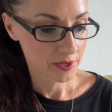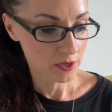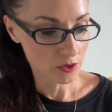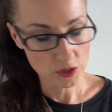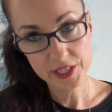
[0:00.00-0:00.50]

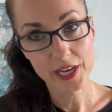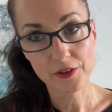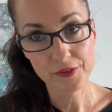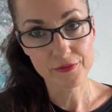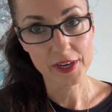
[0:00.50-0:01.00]
or
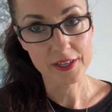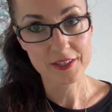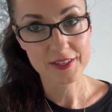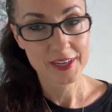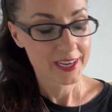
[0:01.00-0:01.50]
sound
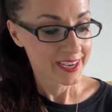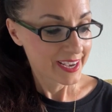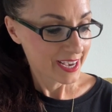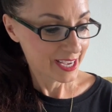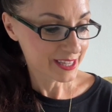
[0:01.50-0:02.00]
effects.
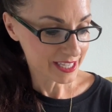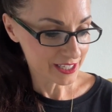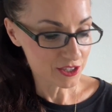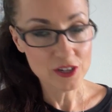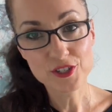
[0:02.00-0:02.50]
And then
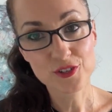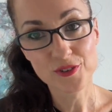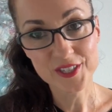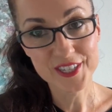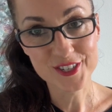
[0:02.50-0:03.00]
there's also
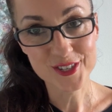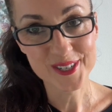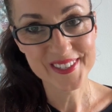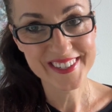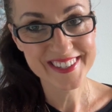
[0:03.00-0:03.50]

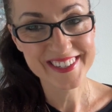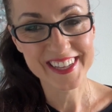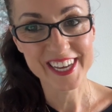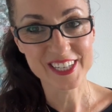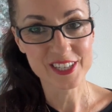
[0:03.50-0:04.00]
transitions,
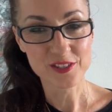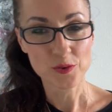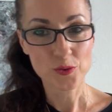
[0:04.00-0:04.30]
like that,